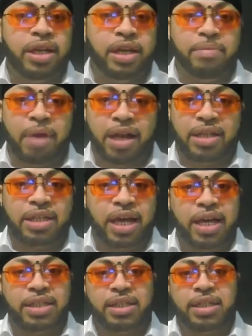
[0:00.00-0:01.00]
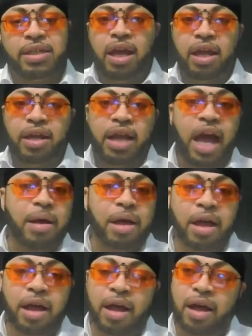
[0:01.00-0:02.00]
demonetized it, and uh,
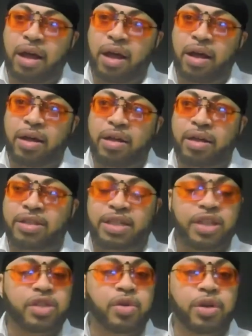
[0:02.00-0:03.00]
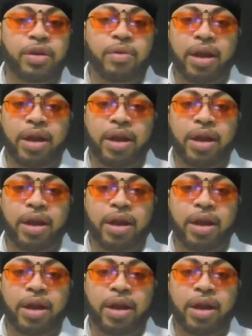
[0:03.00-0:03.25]
uh, censored it.